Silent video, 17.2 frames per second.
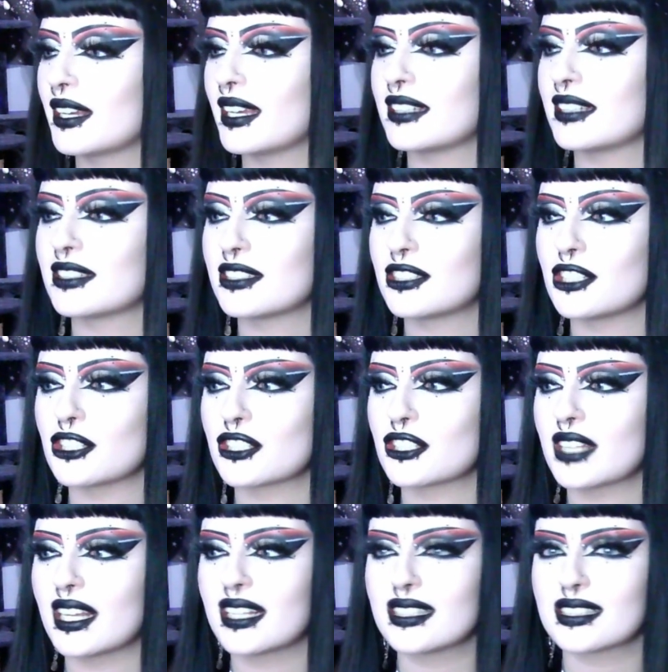it's just
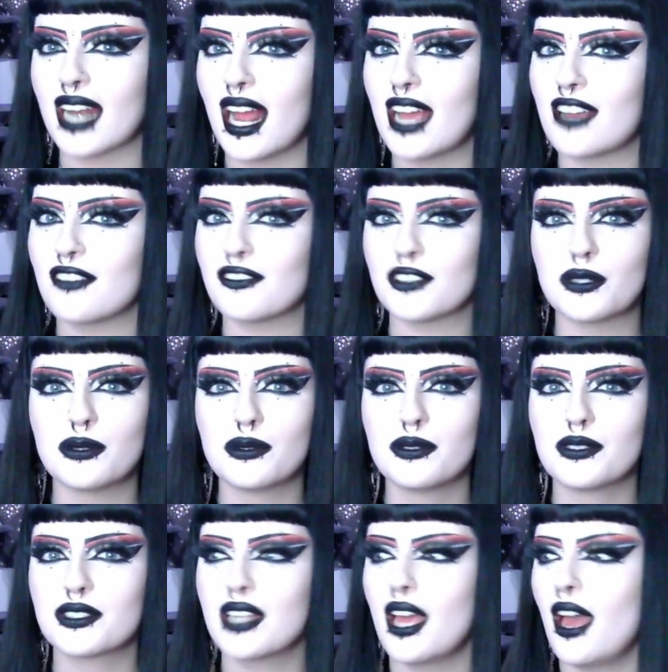things that I have
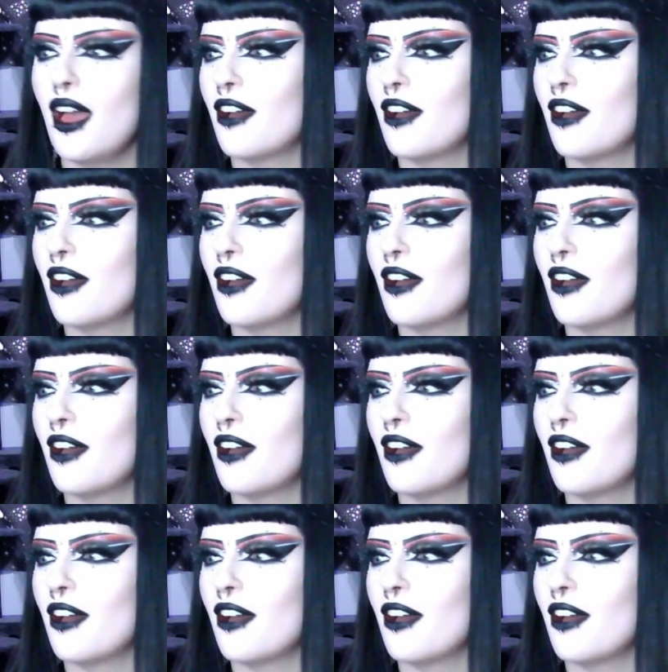used